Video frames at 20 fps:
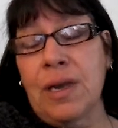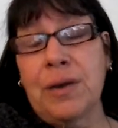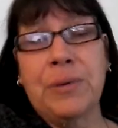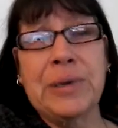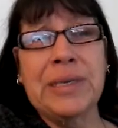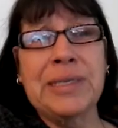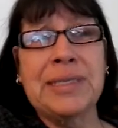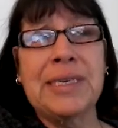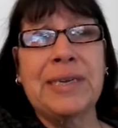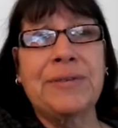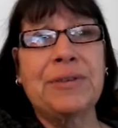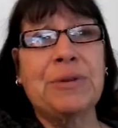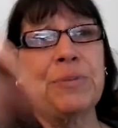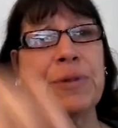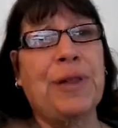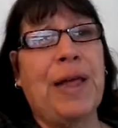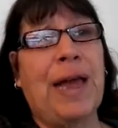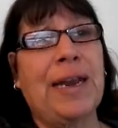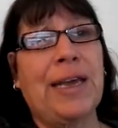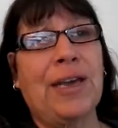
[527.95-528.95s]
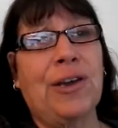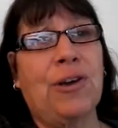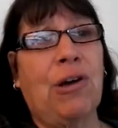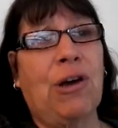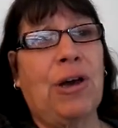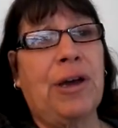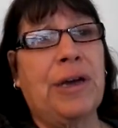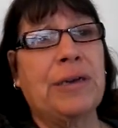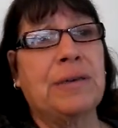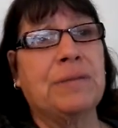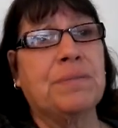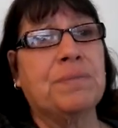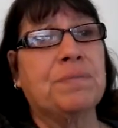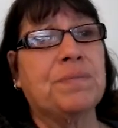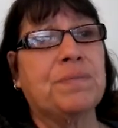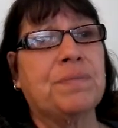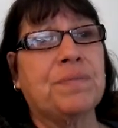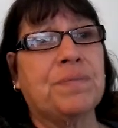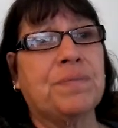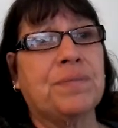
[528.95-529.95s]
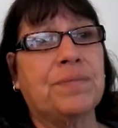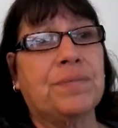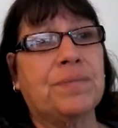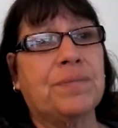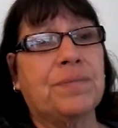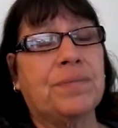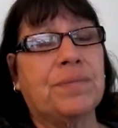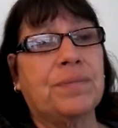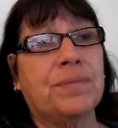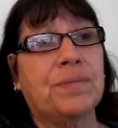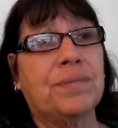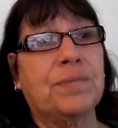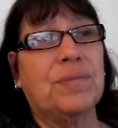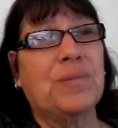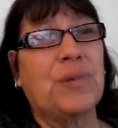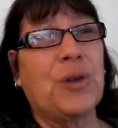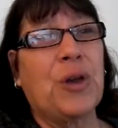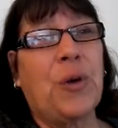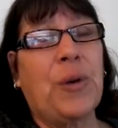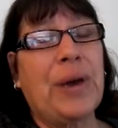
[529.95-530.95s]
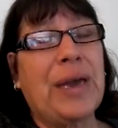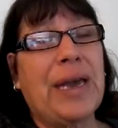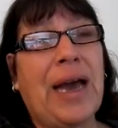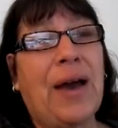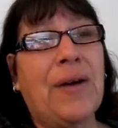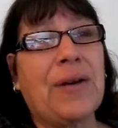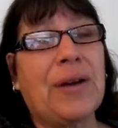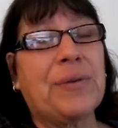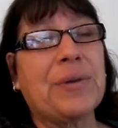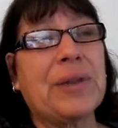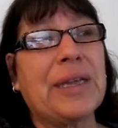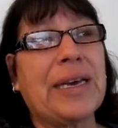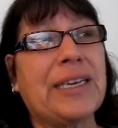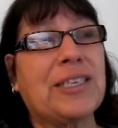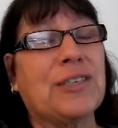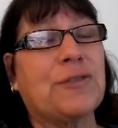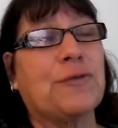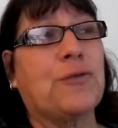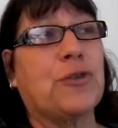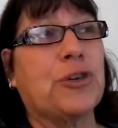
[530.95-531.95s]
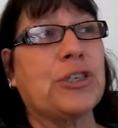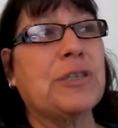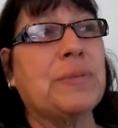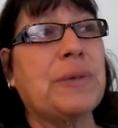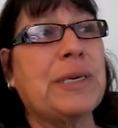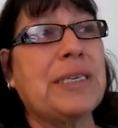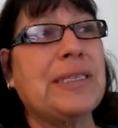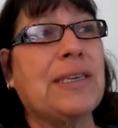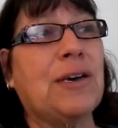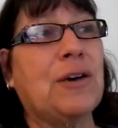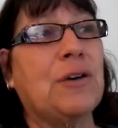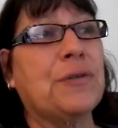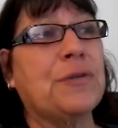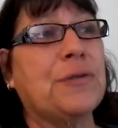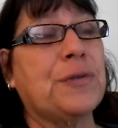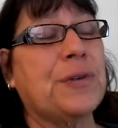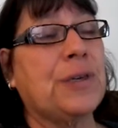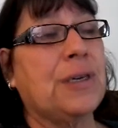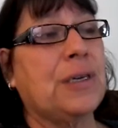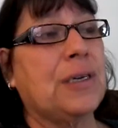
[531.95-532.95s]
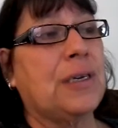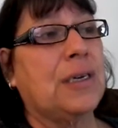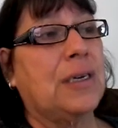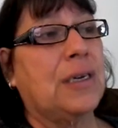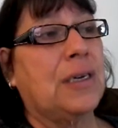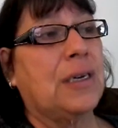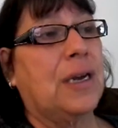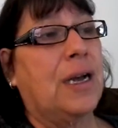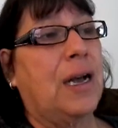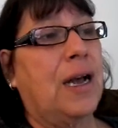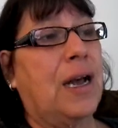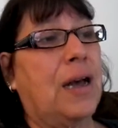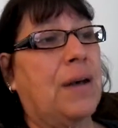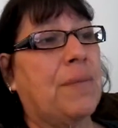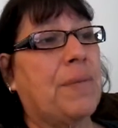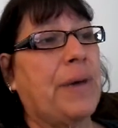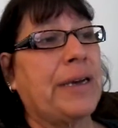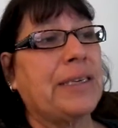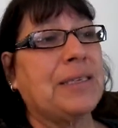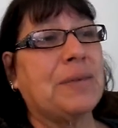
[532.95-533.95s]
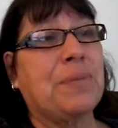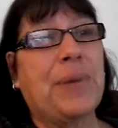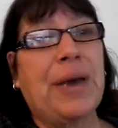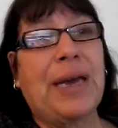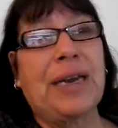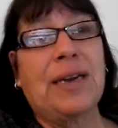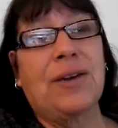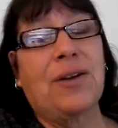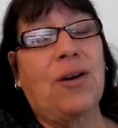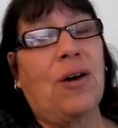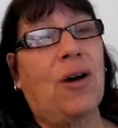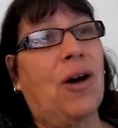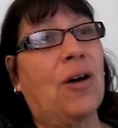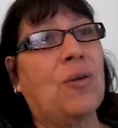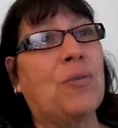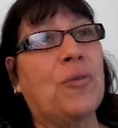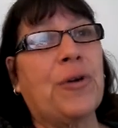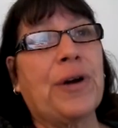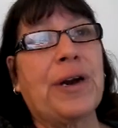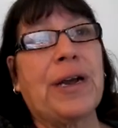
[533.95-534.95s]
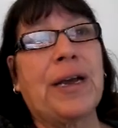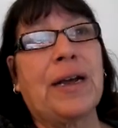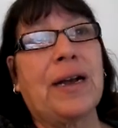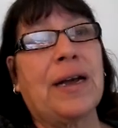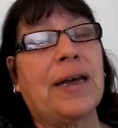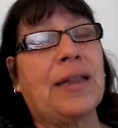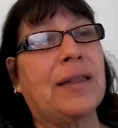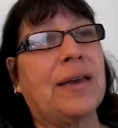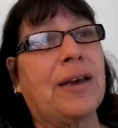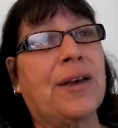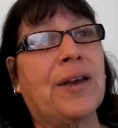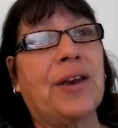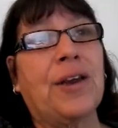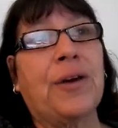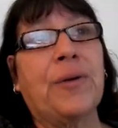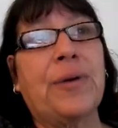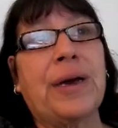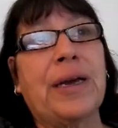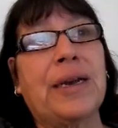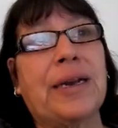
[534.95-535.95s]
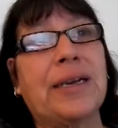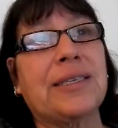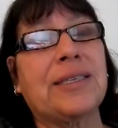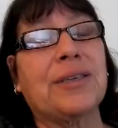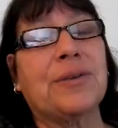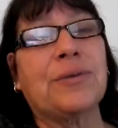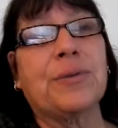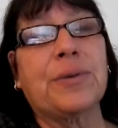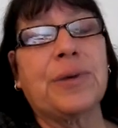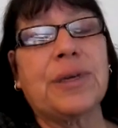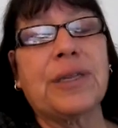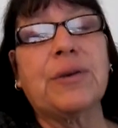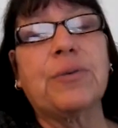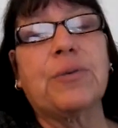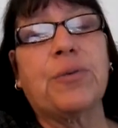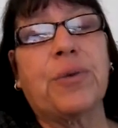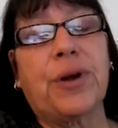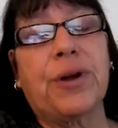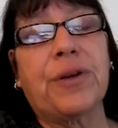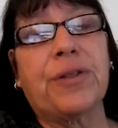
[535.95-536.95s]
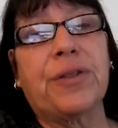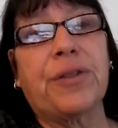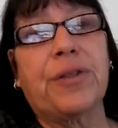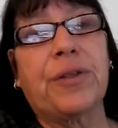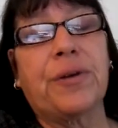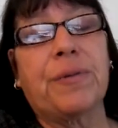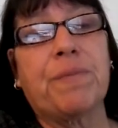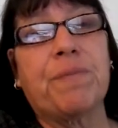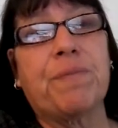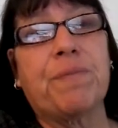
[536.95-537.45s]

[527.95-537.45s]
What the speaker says: wasn't even planning on going out. I really had to force myself. I debated all morning. I thought, you know what? Is it really worth